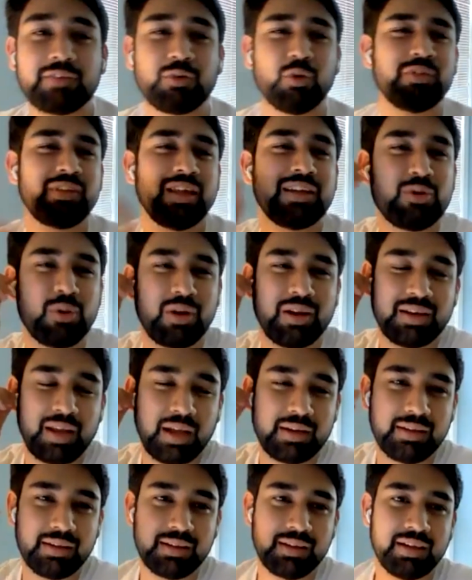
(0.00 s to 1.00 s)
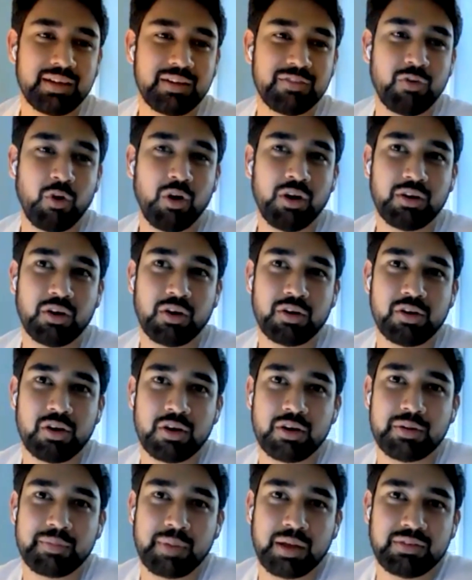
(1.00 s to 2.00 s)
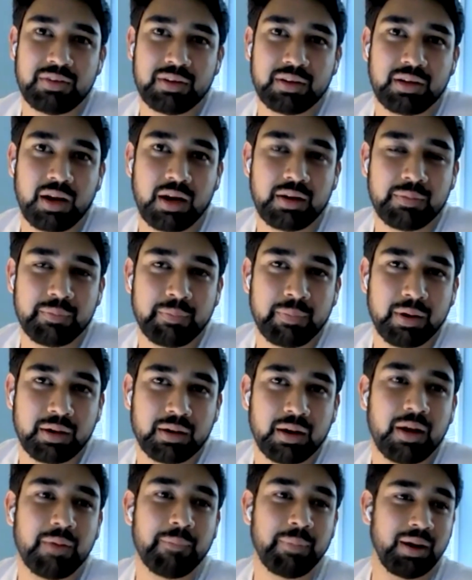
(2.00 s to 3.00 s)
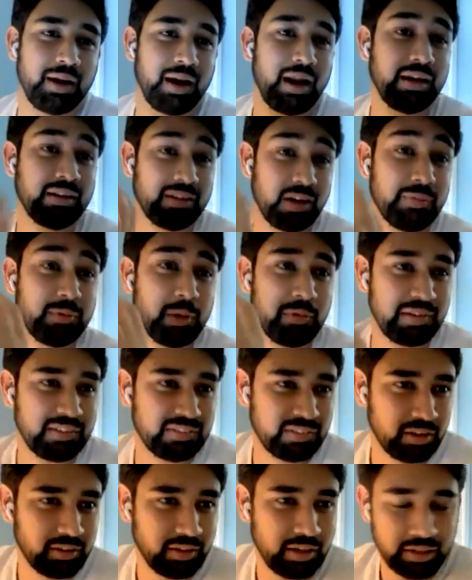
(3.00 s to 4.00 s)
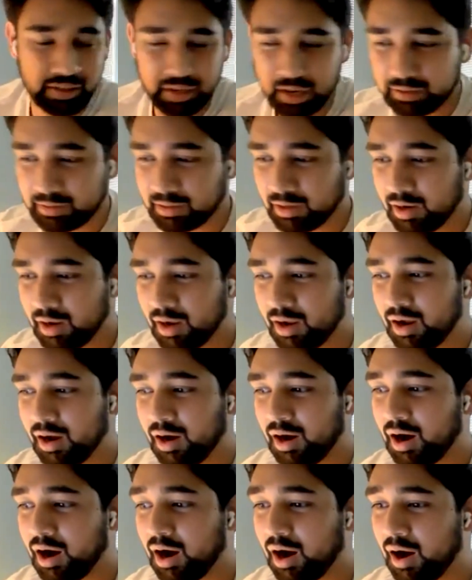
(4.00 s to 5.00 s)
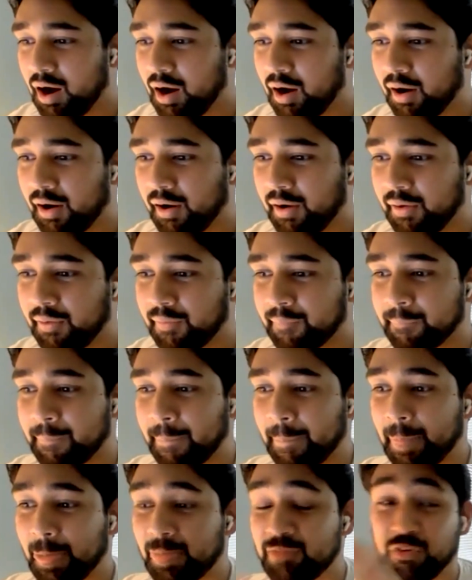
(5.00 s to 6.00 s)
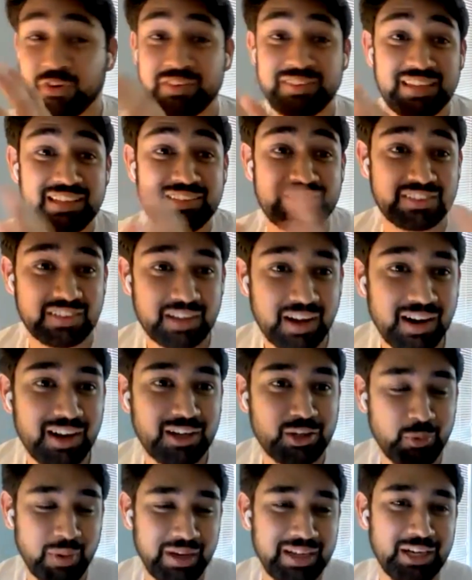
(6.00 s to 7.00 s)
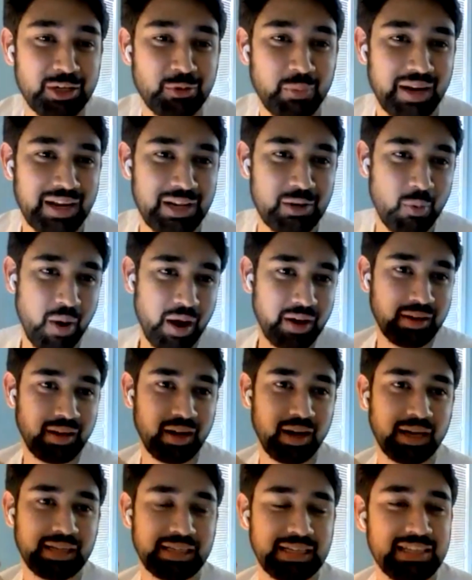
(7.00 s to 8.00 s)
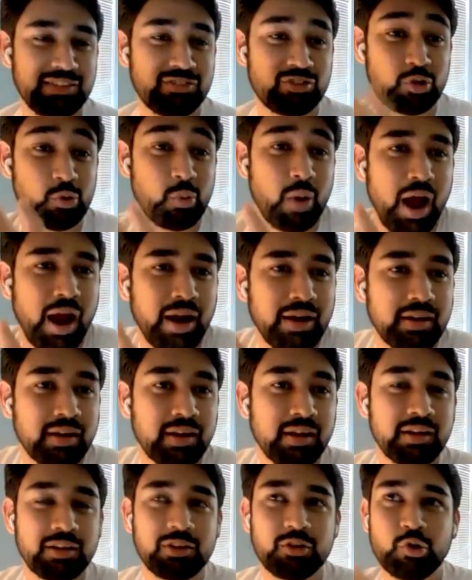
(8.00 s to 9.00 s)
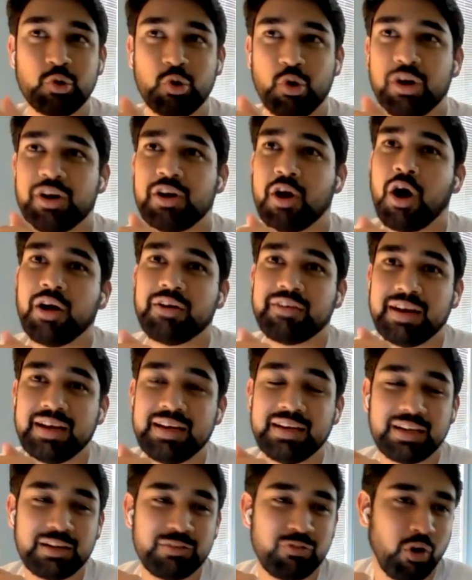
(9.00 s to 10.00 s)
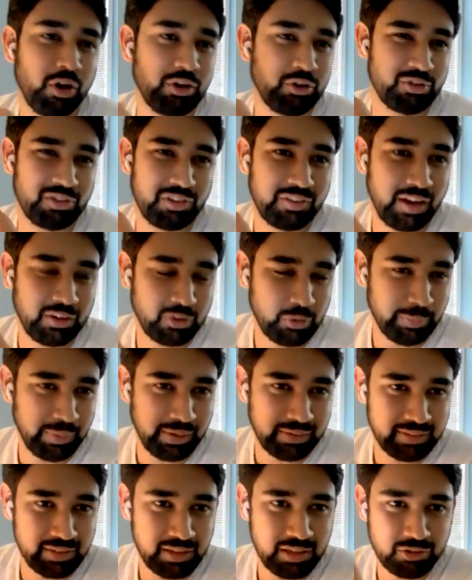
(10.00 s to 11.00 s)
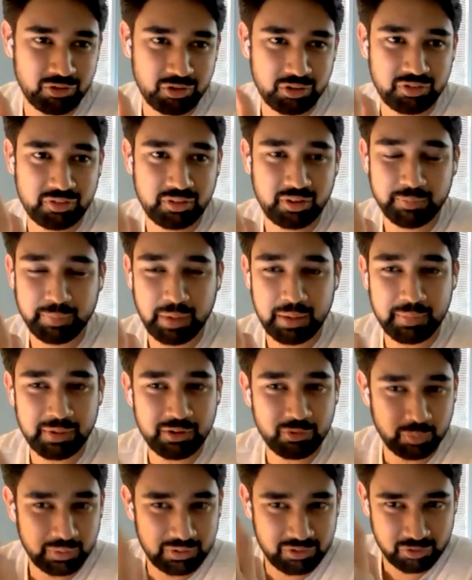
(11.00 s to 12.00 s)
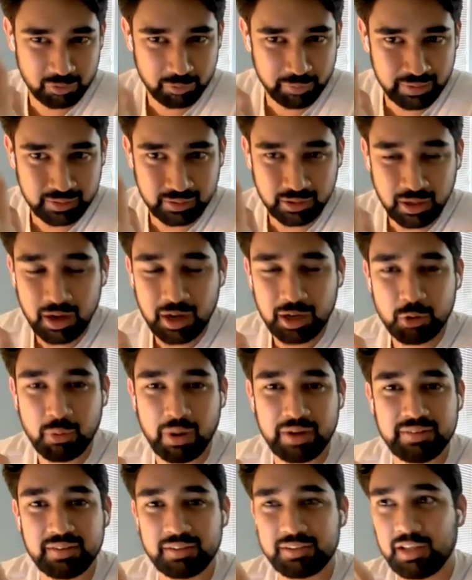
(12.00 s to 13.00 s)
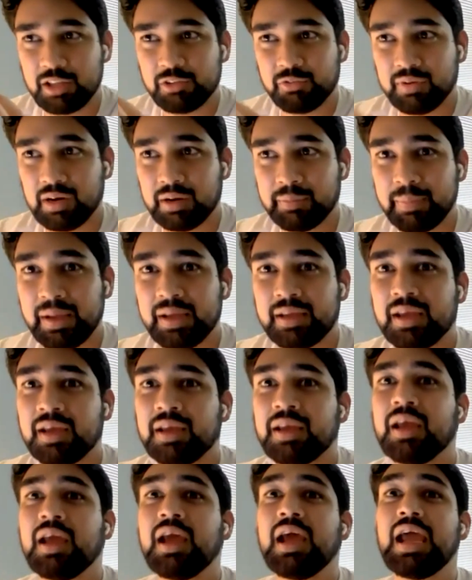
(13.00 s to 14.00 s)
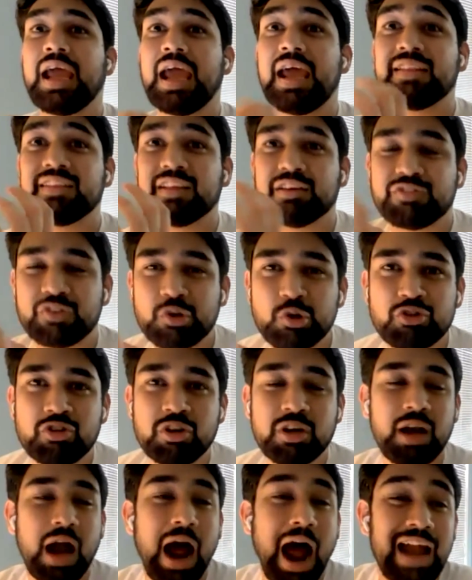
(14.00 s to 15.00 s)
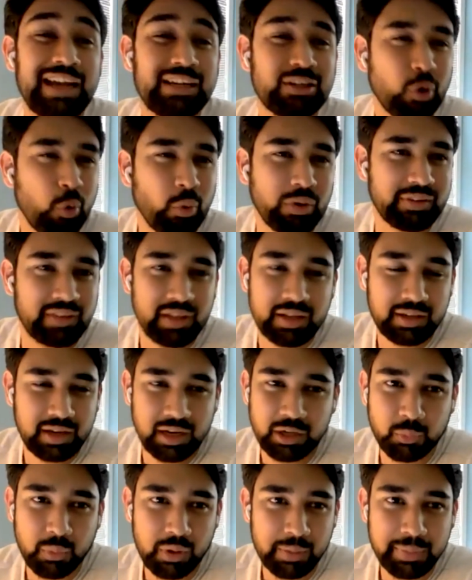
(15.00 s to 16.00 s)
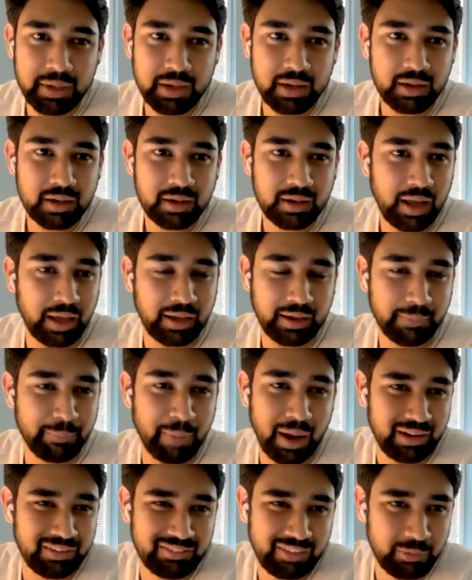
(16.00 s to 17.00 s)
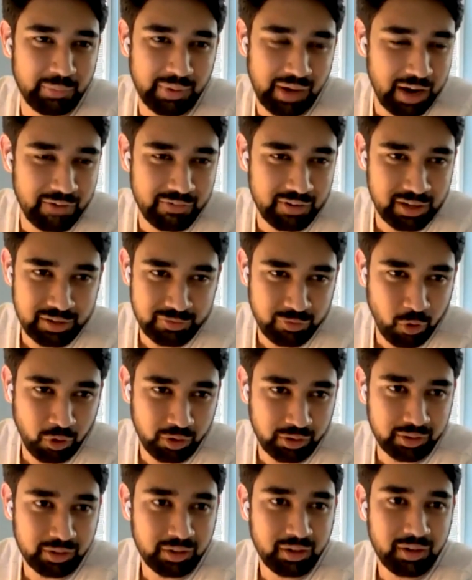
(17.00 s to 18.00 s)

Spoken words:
don't think you can technically default on your domestic debt, but in terms of external debt, for this year, 2021, at least you could not really default. You just had to pay the interest payments, which you've been quite successful at making. In the future, I don't think it will be like Pakistan will ever default.